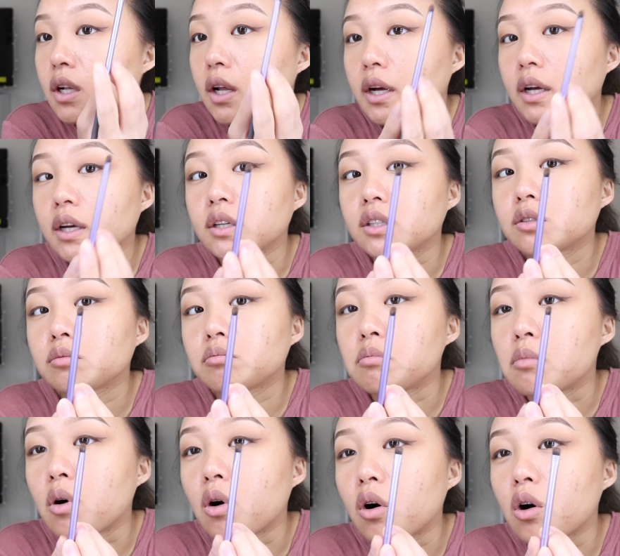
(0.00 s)
like a
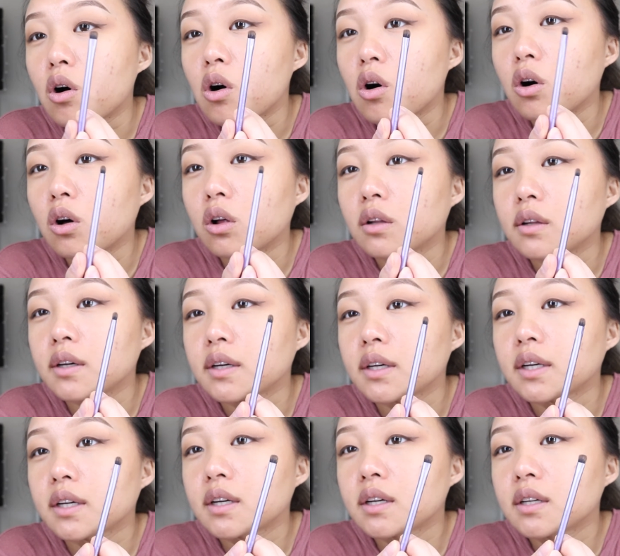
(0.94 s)
small
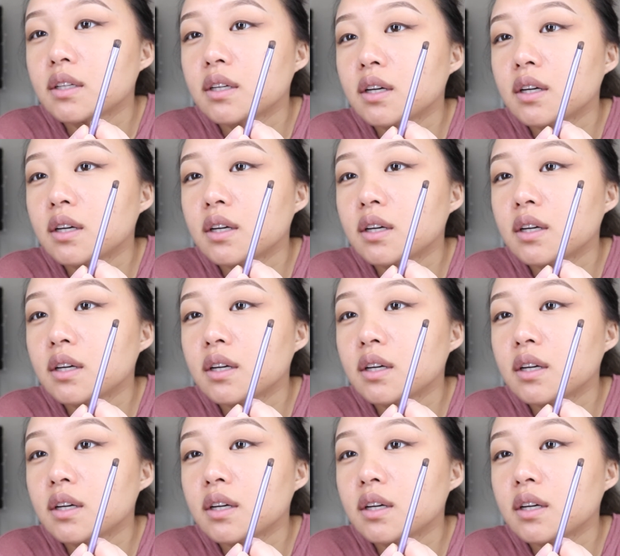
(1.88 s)
like